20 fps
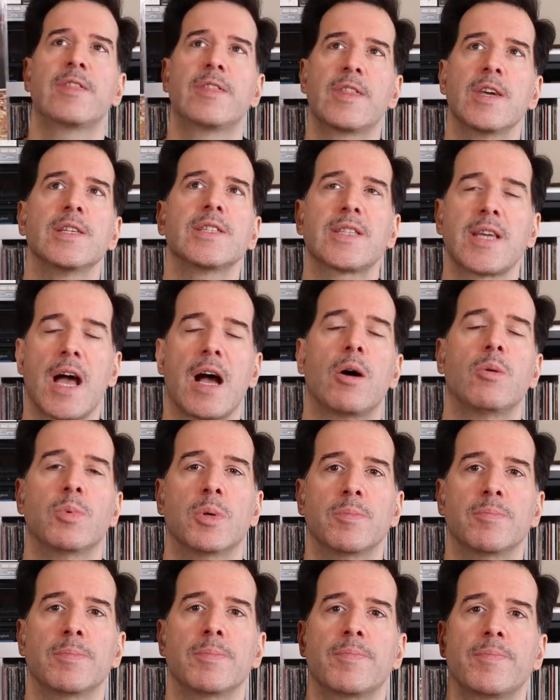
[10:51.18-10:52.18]
This
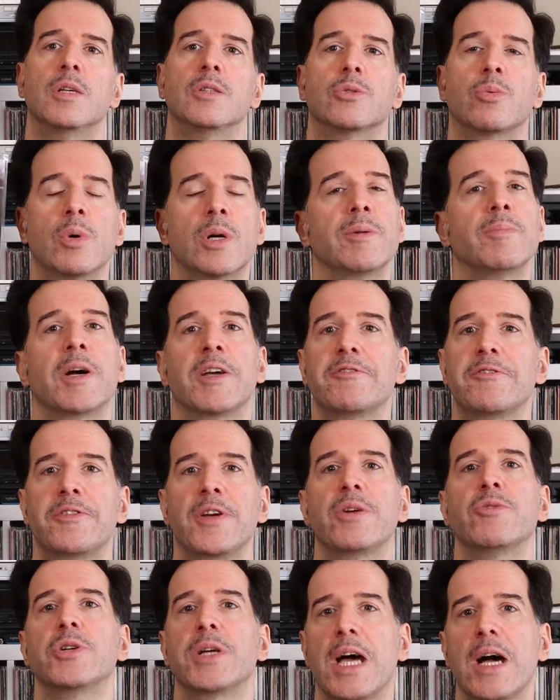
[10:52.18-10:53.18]
album is one of my
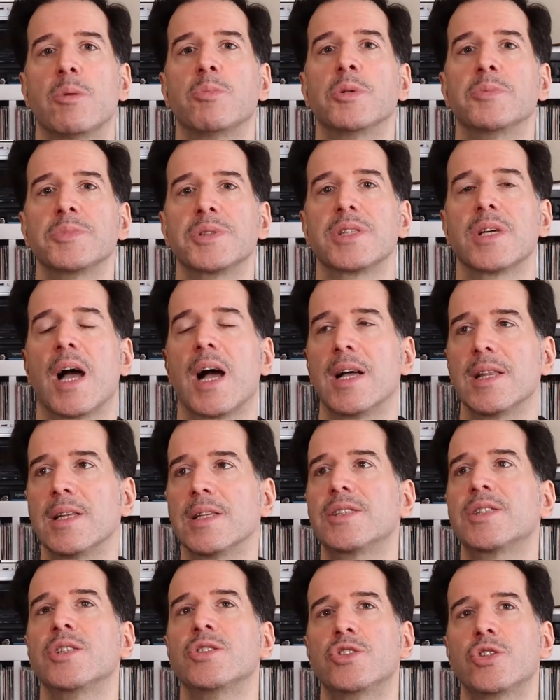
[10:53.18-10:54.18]
favorite albums. I
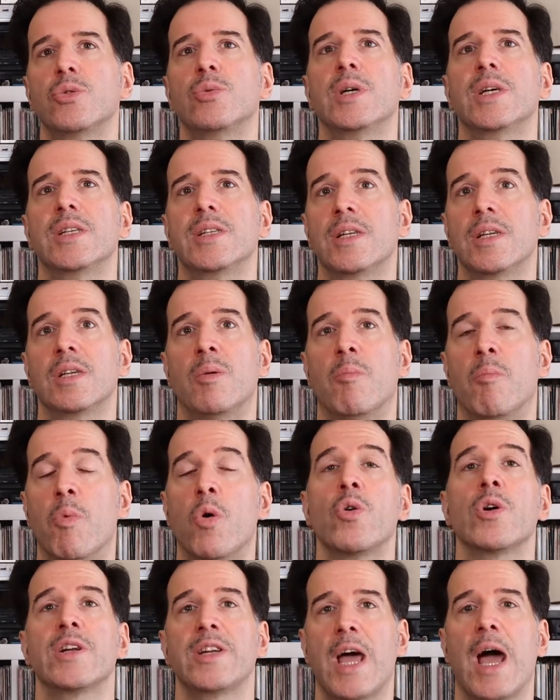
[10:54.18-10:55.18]
listen to it
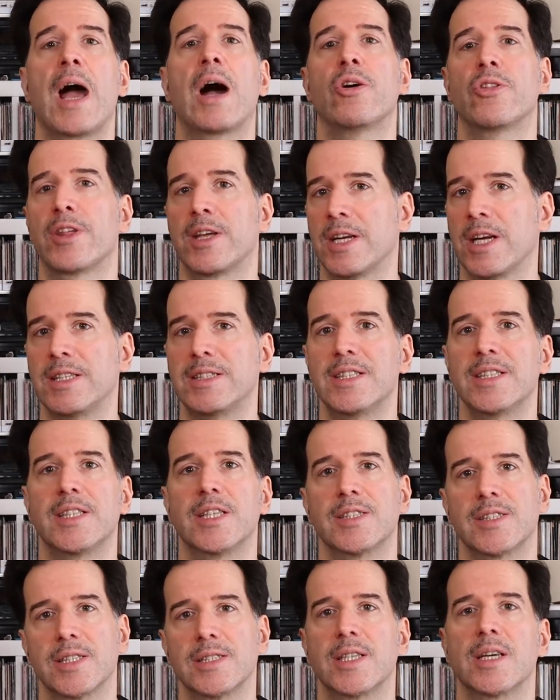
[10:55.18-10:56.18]
more now than I did
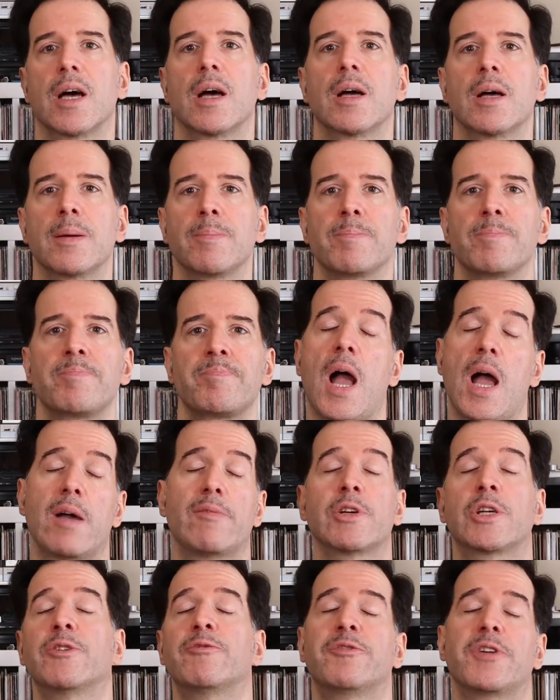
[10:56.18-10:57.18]
at the time. I
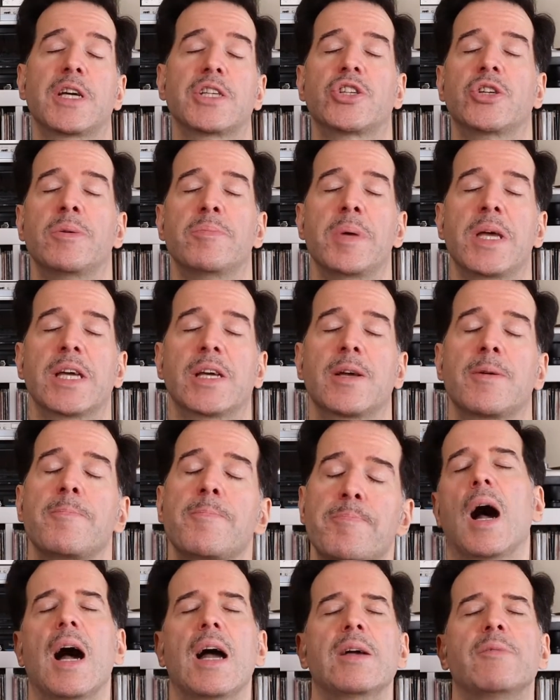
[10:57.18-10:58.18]
have a confession to make.
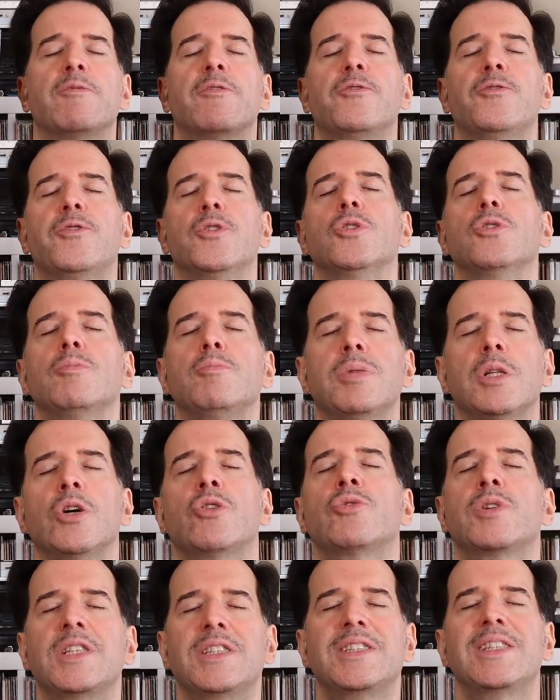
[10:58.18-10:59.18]
I am
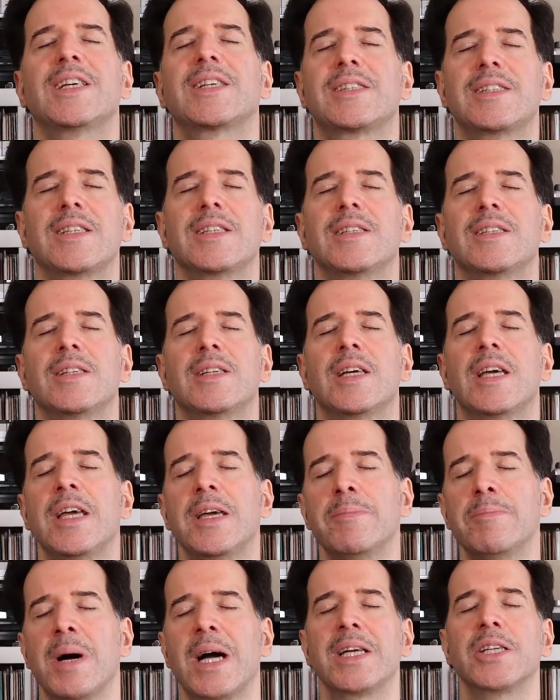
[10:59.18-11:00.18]
full-blown addicted
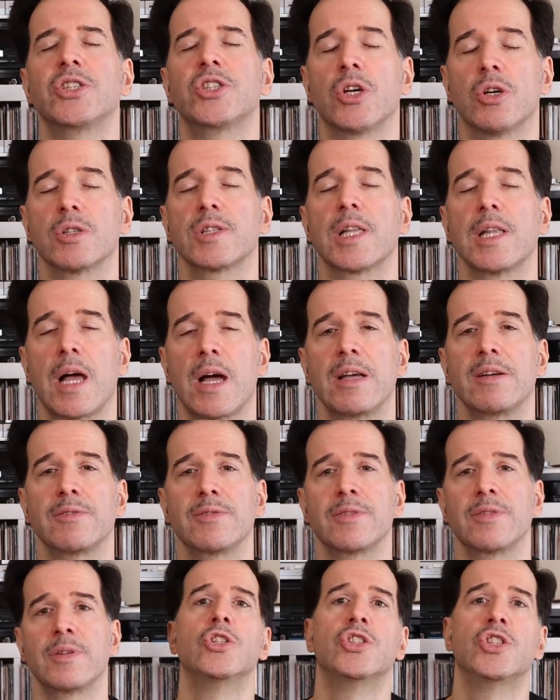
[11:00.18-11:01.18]
in my adult
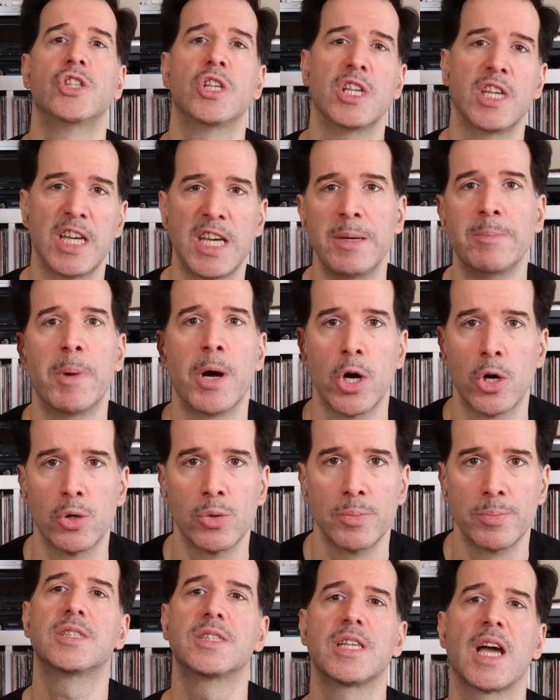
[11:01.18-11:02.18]
life to emo.
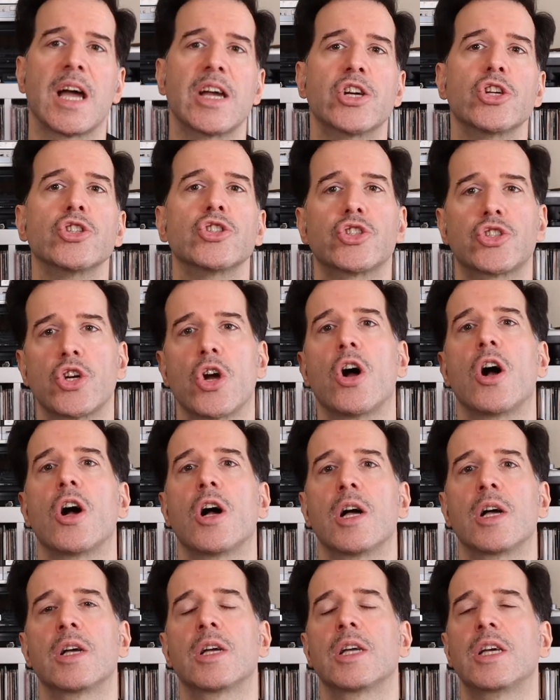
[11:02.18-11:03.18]
Tiger's
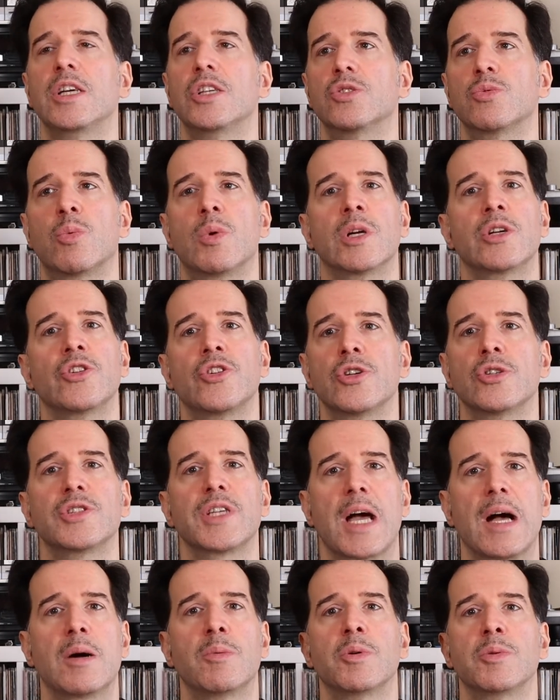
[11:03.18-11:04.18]
Jaw is one of those
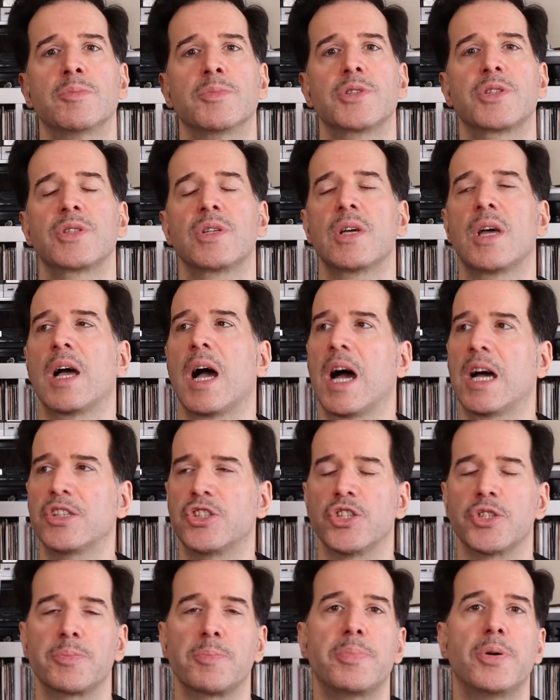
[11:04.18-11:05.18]
albums I
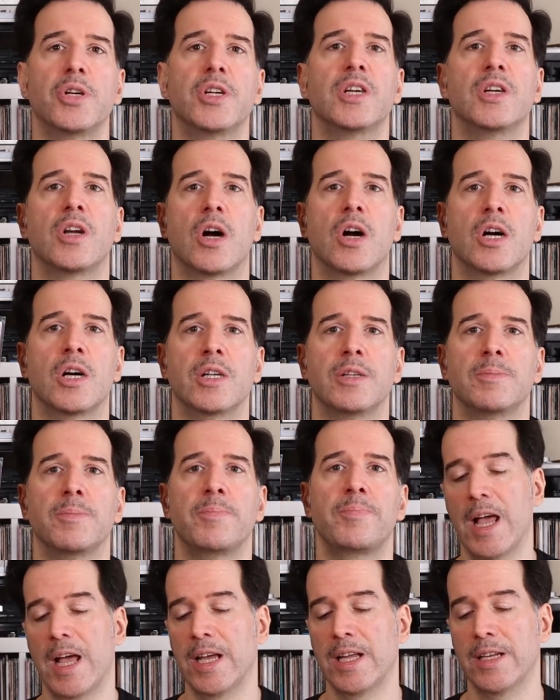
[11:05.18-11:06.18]
just put it on
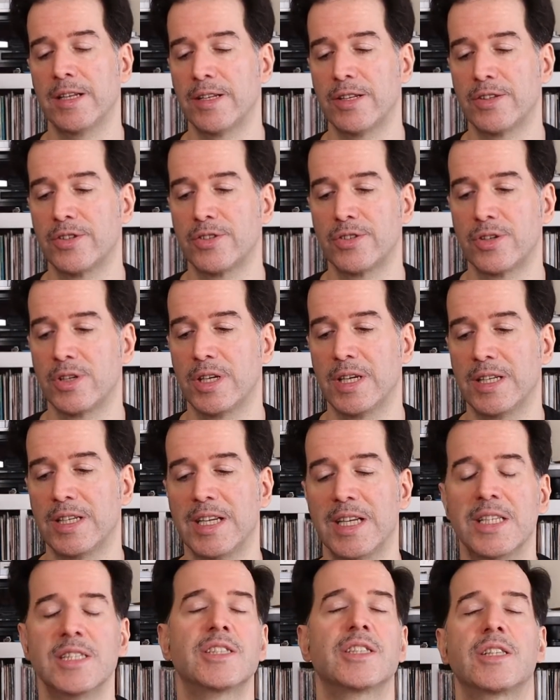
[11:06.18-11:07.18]
and it
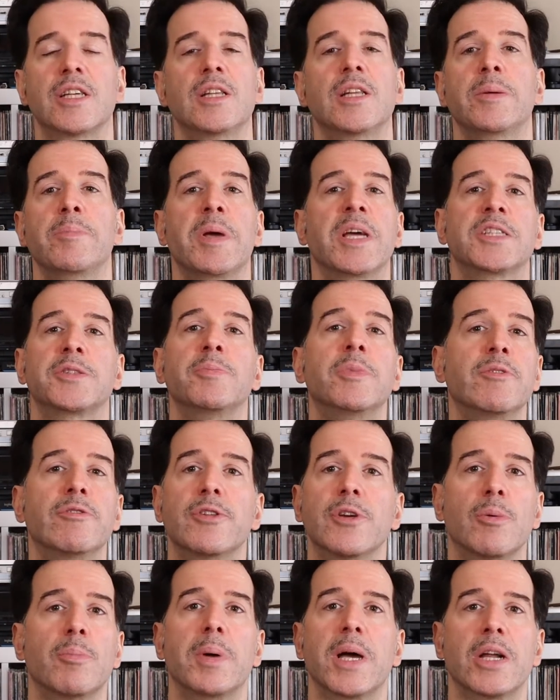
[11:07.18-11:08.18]
instantly makes me
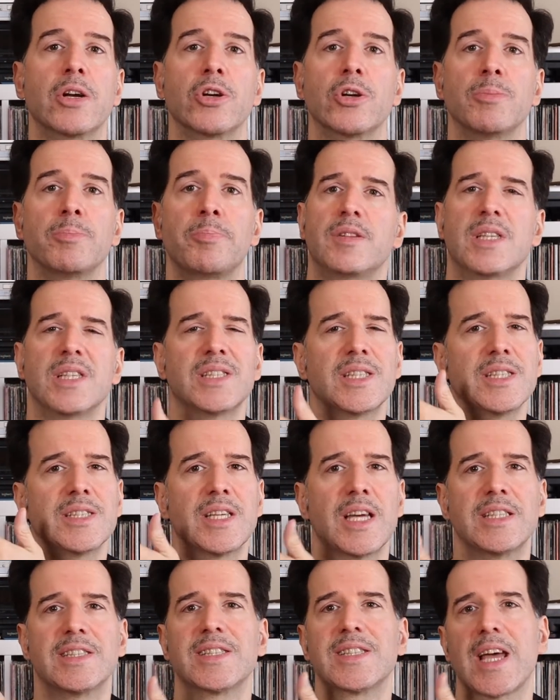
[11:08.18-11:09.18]
feel better. This is
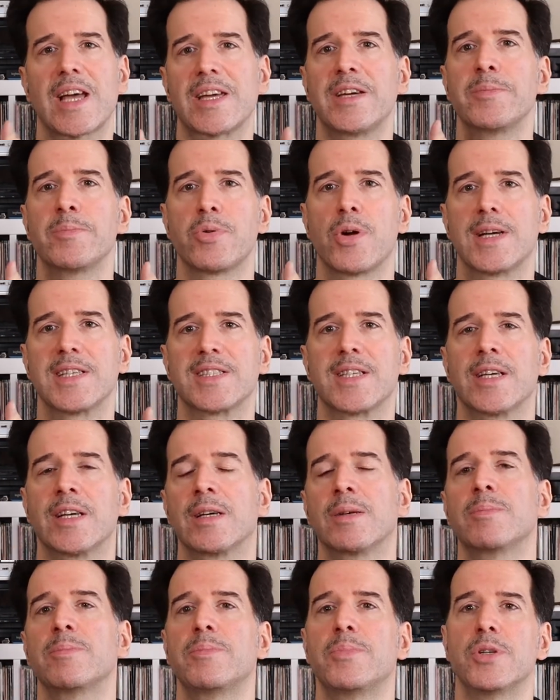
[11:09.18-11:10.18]
a second
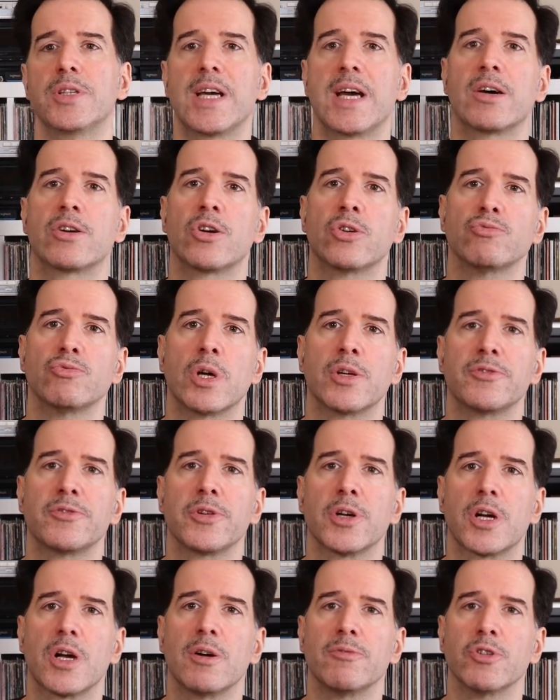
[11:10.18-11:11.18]
pressing put out on Run
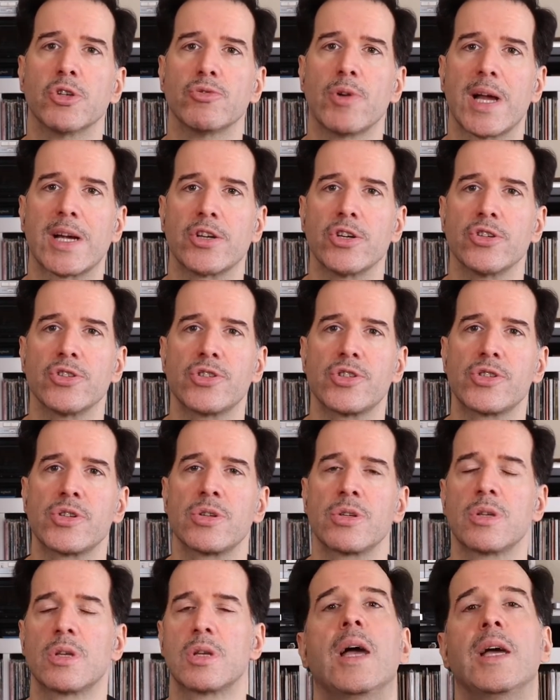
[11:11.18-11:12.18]
for Cover
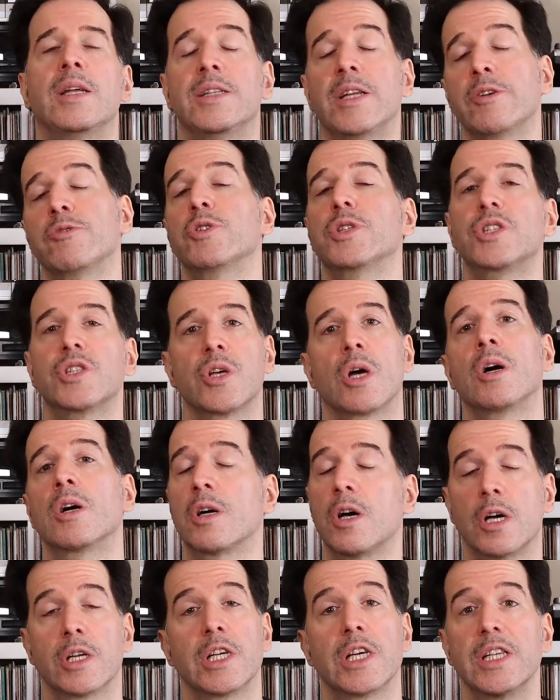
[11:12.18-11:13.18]
Records and every song
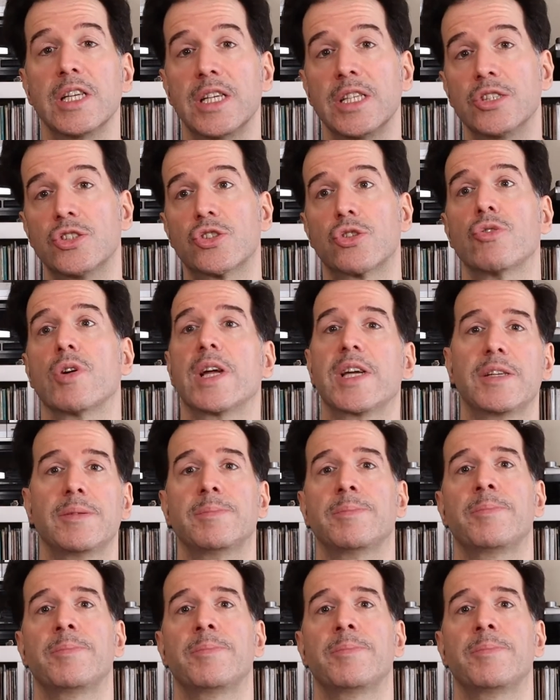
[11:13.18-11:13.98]
on it is great.